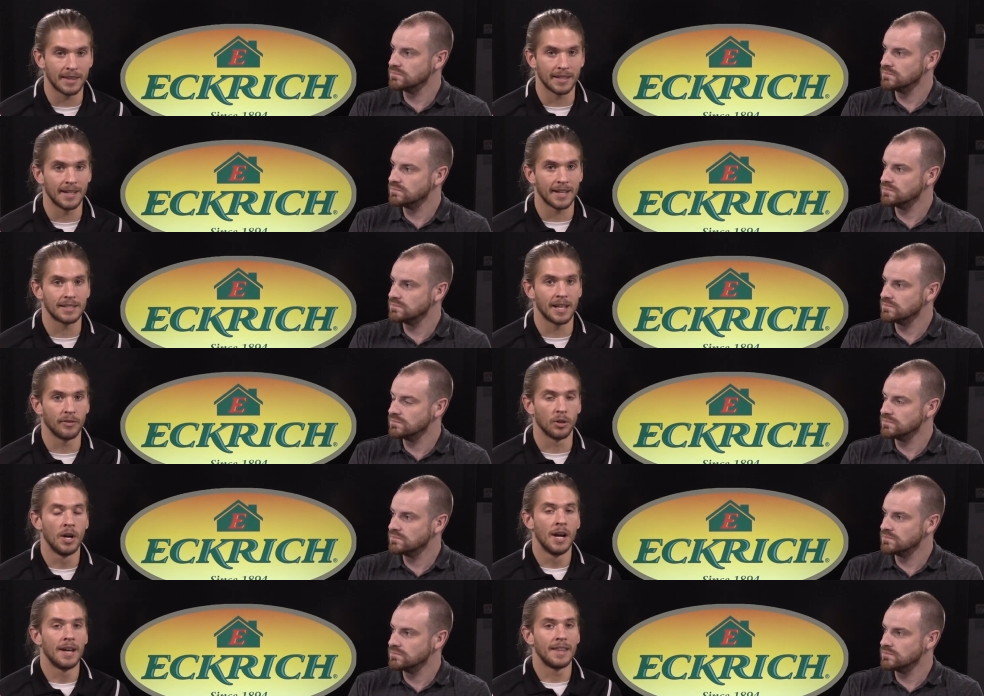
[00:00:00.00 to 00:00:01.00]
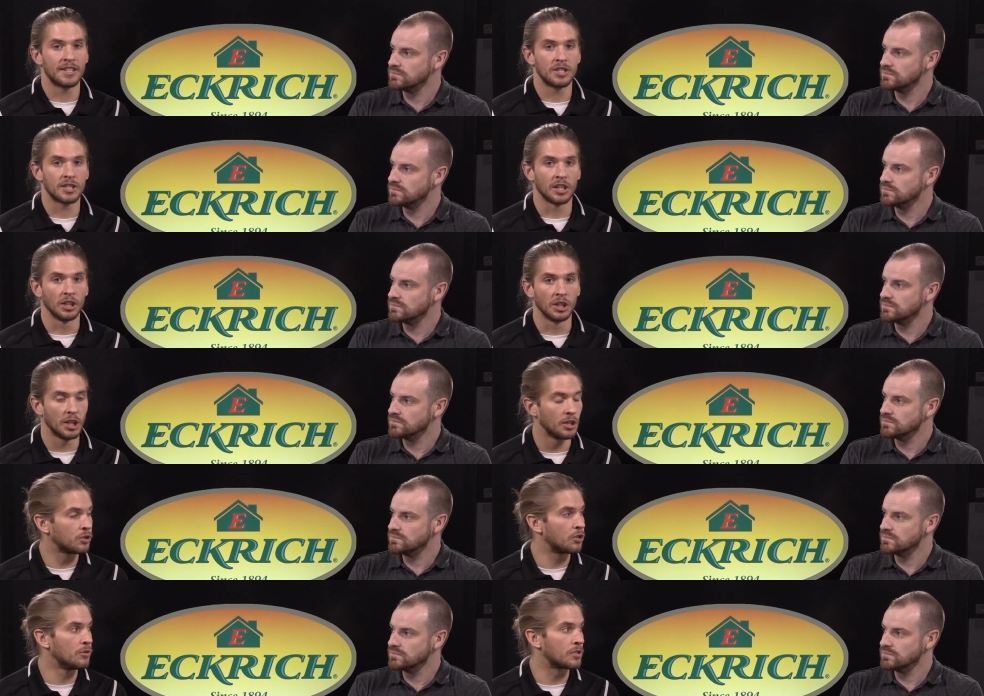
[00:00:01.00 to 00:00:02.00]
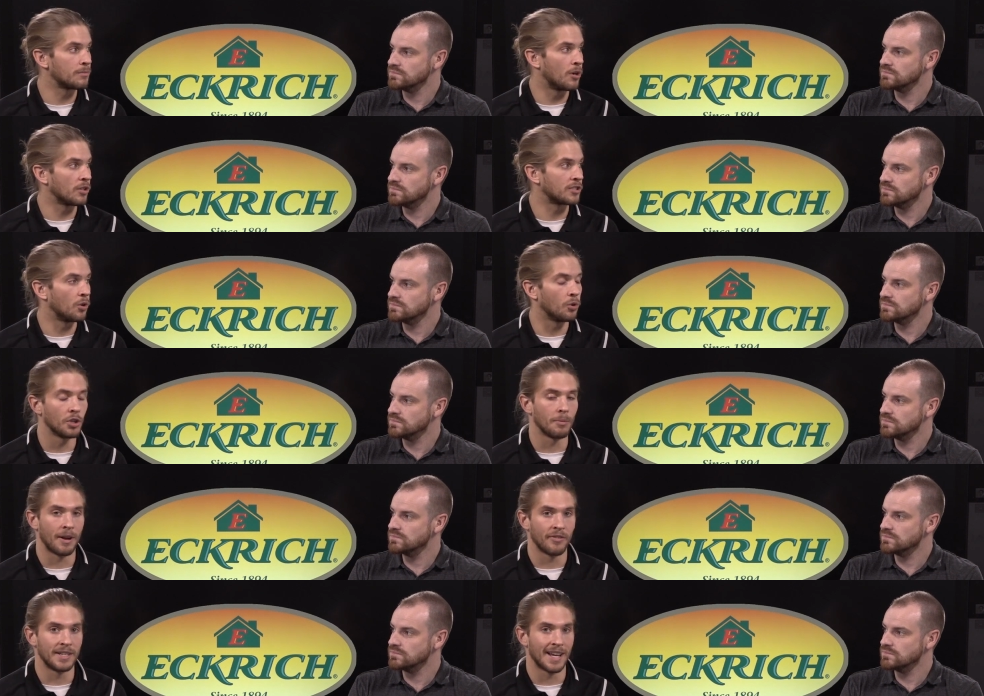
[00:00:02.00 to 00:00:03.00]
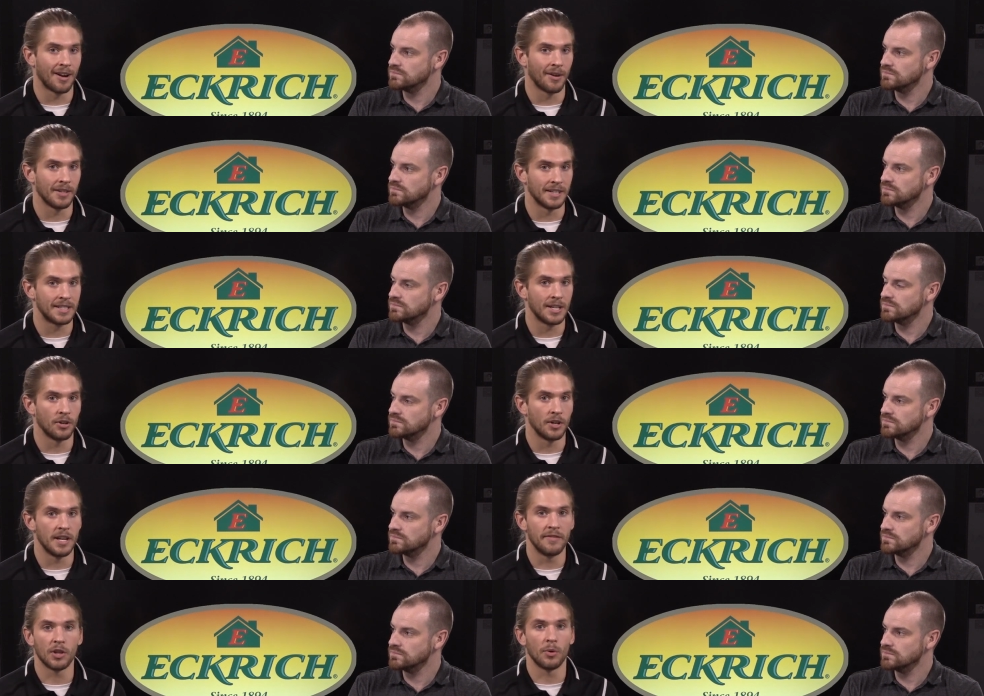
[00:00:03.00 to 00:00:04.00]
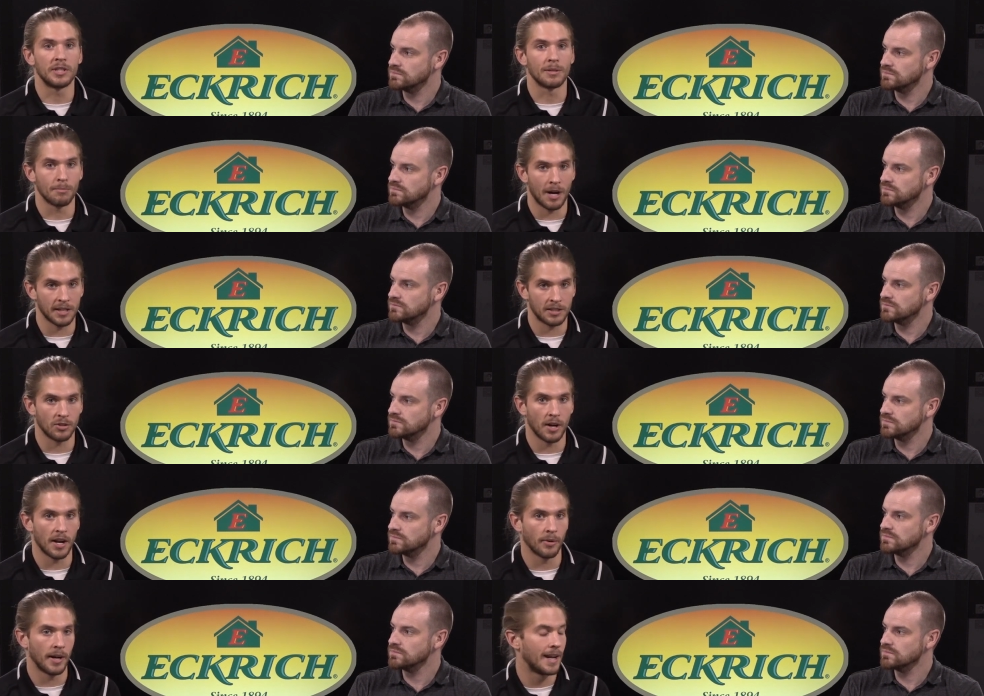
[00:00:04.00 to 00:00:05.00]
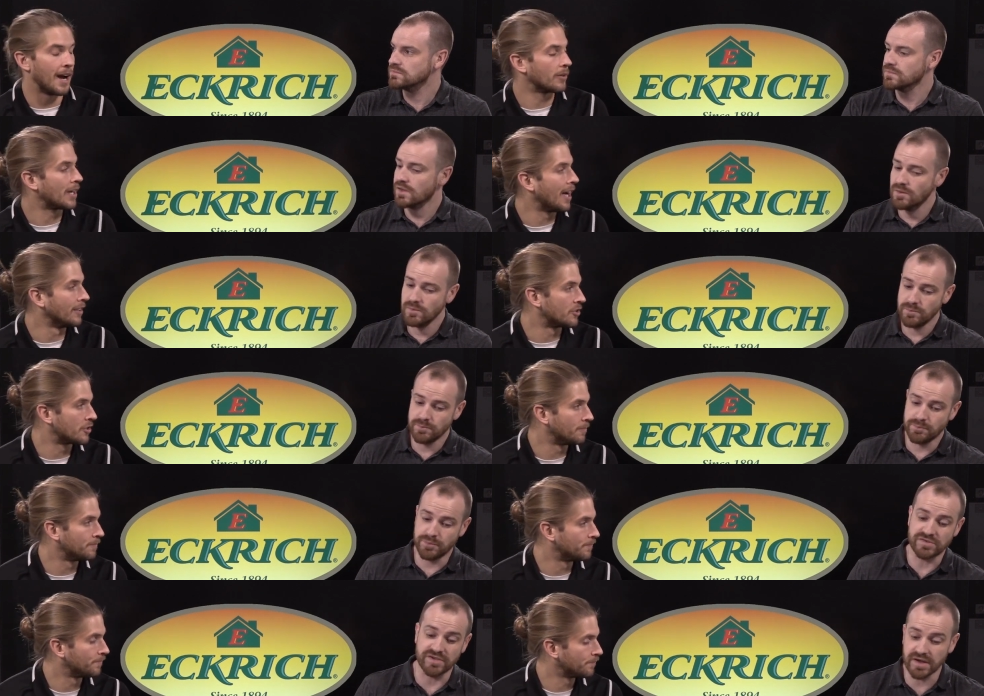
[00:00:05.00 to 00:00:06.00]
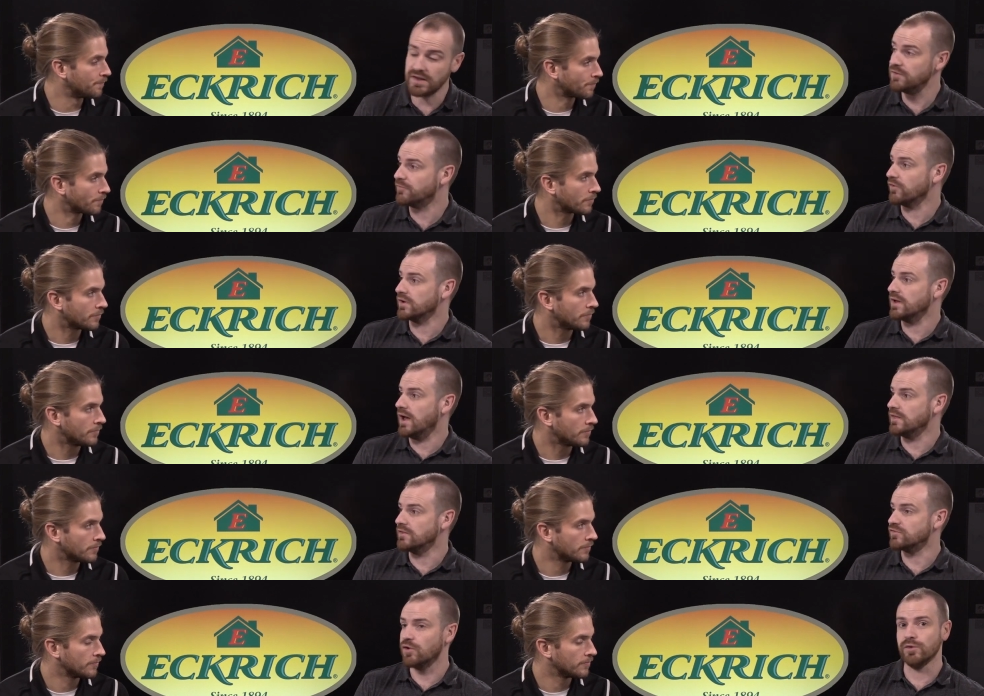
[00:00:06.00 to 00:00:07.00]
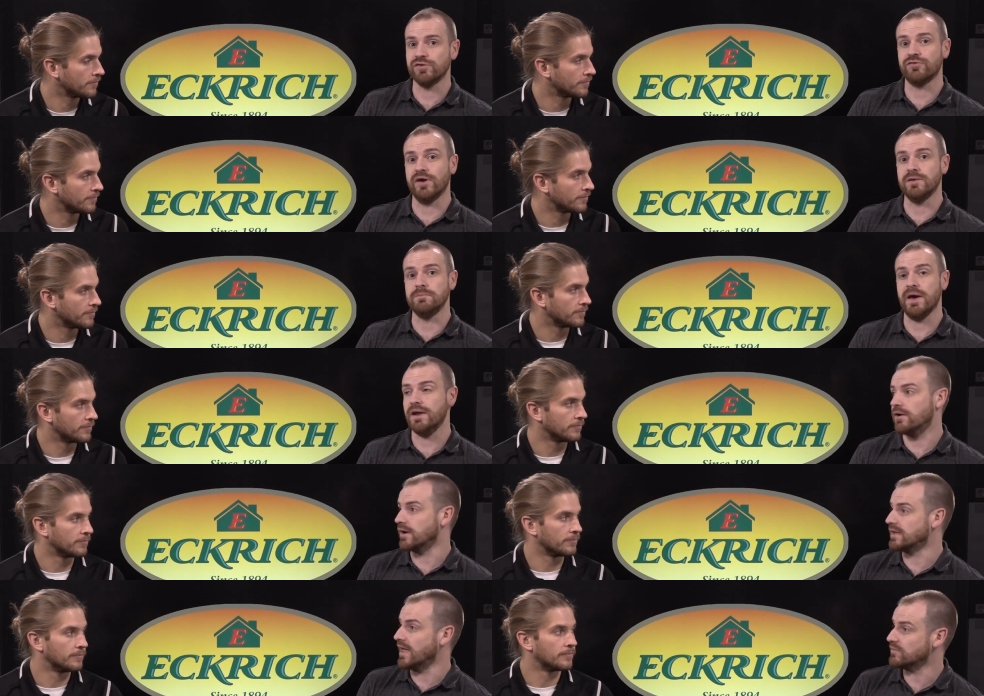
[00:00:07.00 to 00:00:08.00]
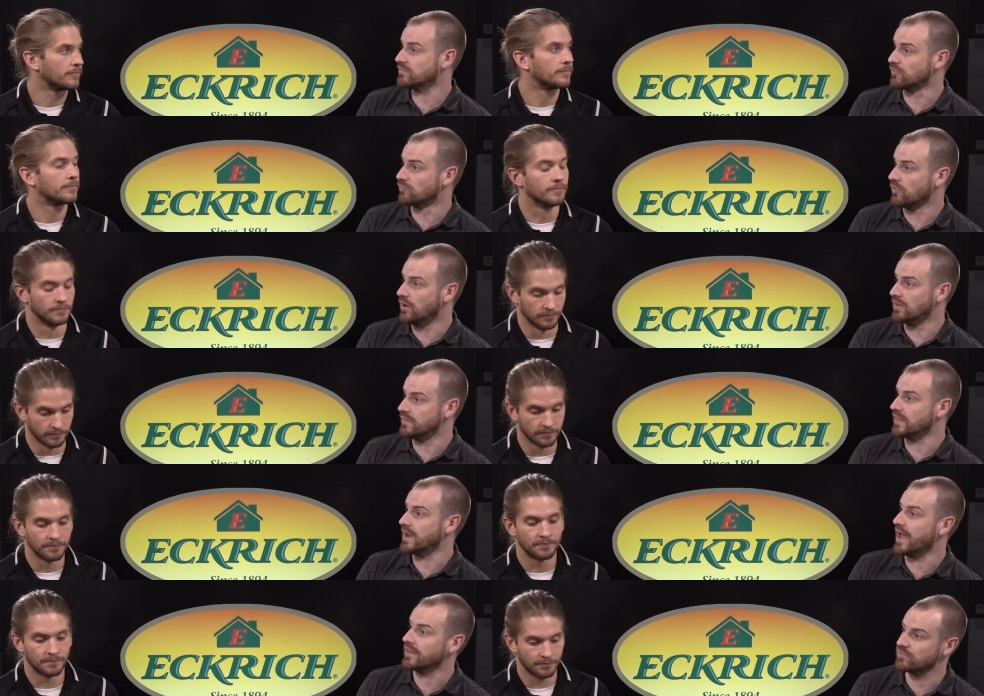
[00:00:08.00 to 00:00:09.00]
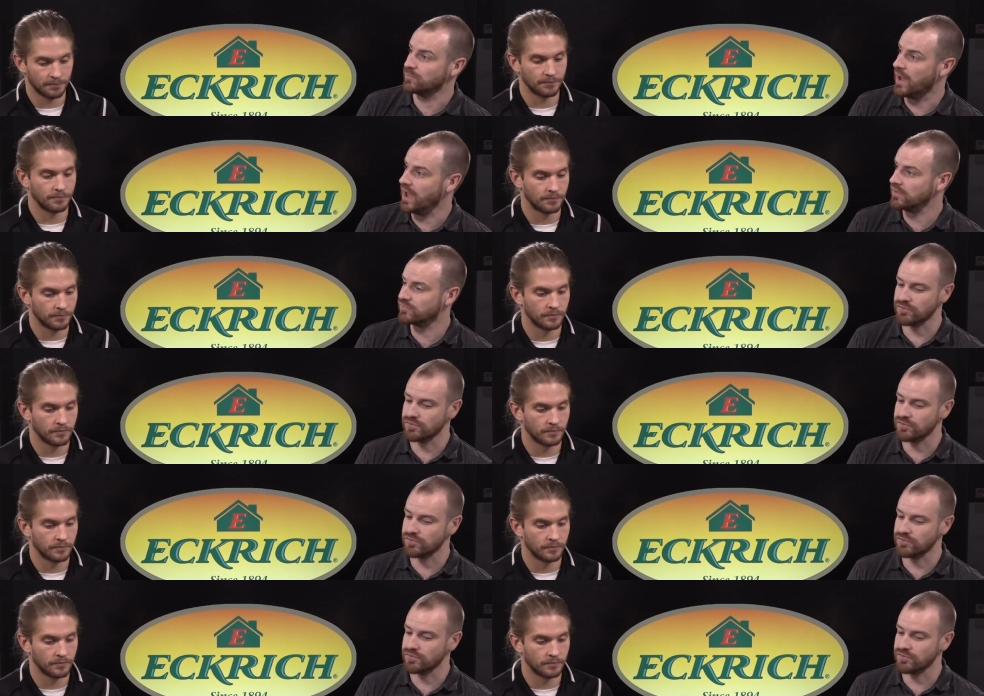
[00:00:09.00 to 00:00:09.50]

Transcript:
Speaker 1: at the next level. That's just a little too small to hold up every down on the interior, even though he's a monster at it right now in college.
Speaker 2: Particularly for a guy that's always graded better against the run mm -hmm. than as a pass